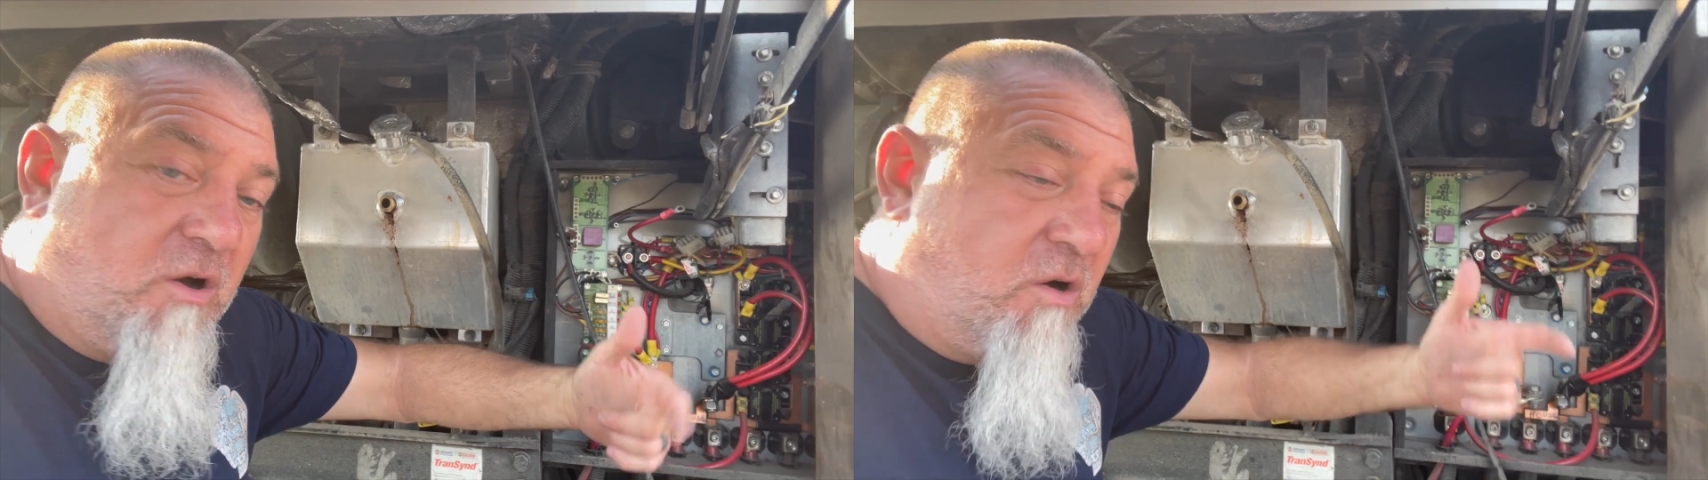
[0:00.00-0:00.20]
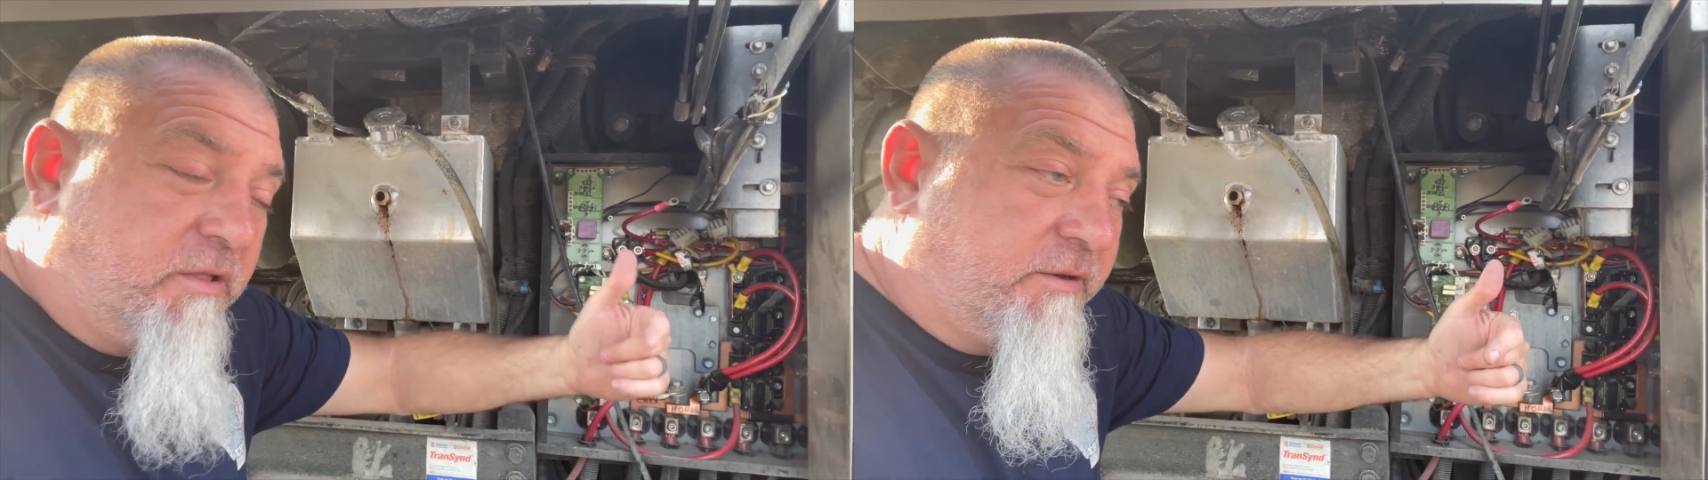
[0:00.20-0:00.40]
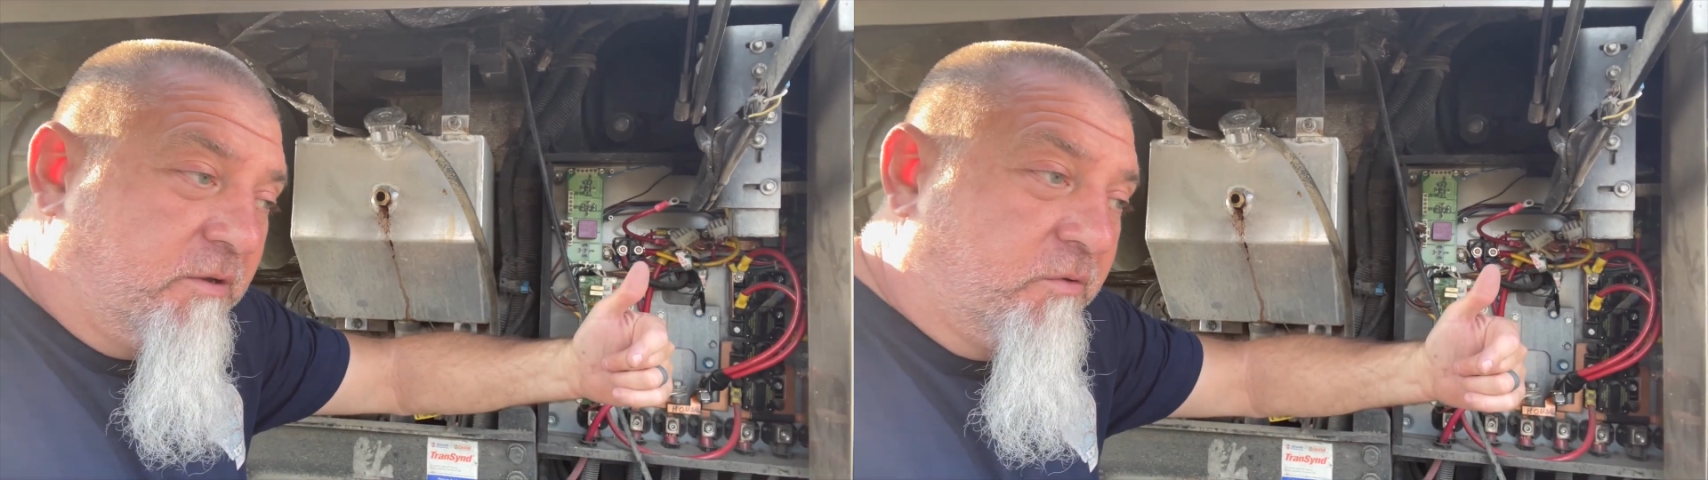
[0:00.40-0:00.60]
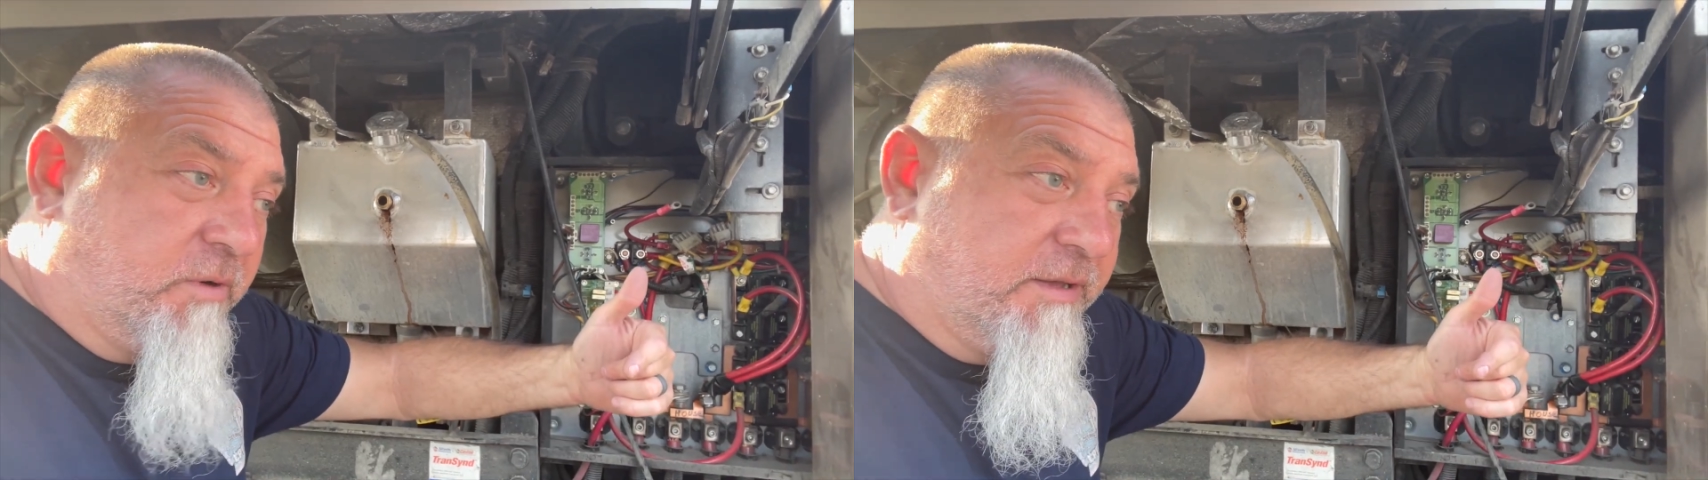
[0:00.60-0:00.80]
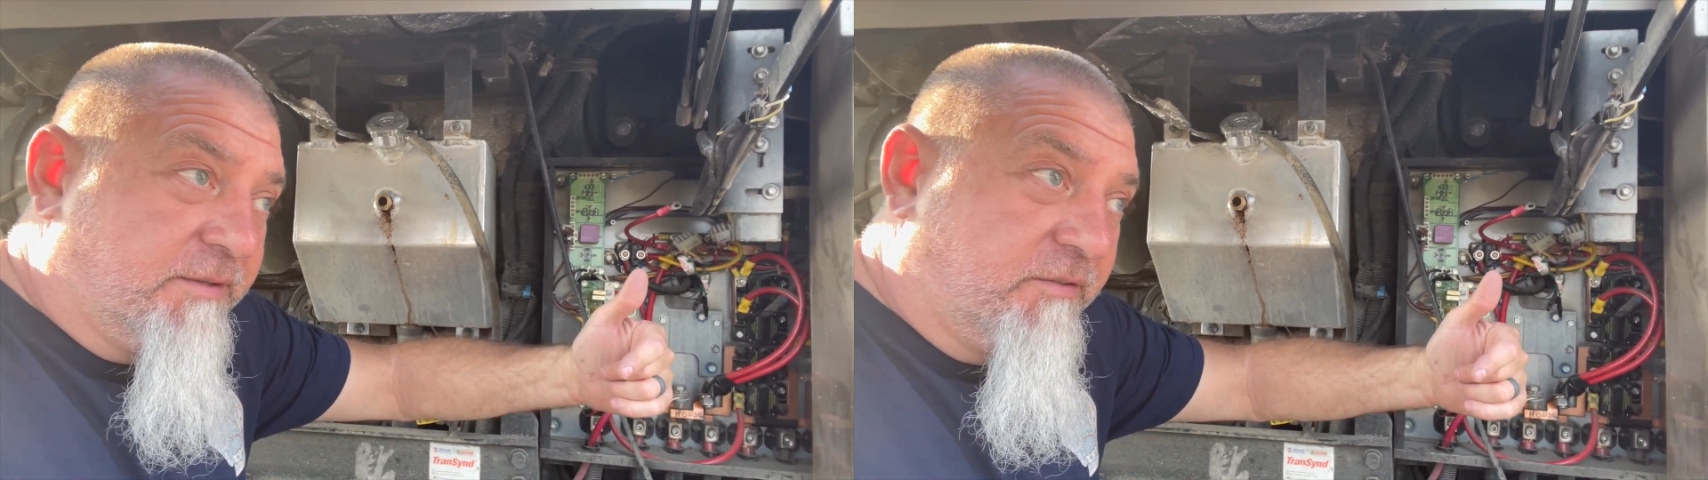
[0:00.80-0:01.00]
All I know
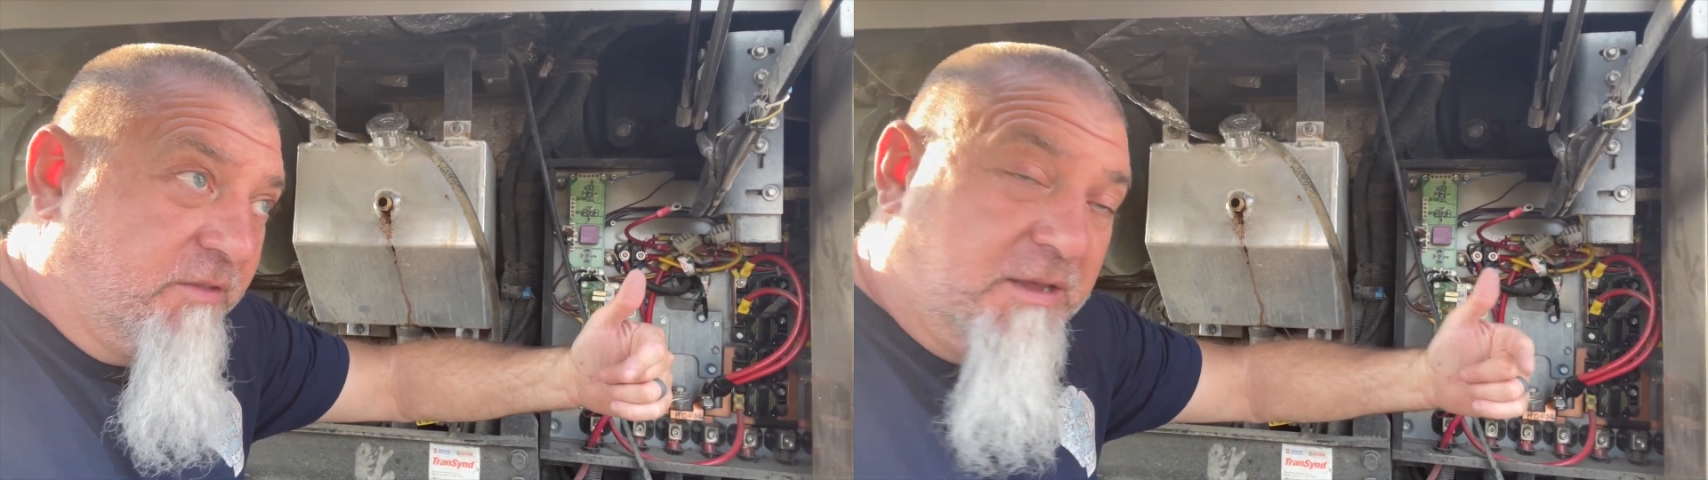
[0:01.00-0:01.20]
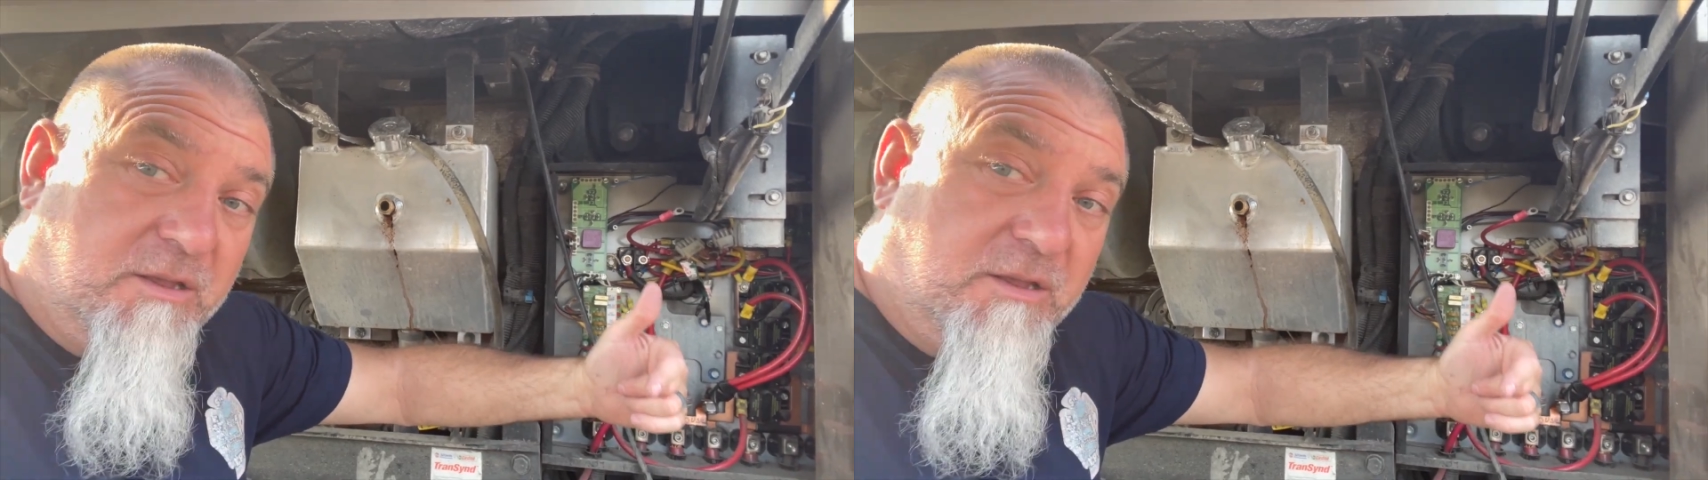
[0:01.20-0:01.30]
is that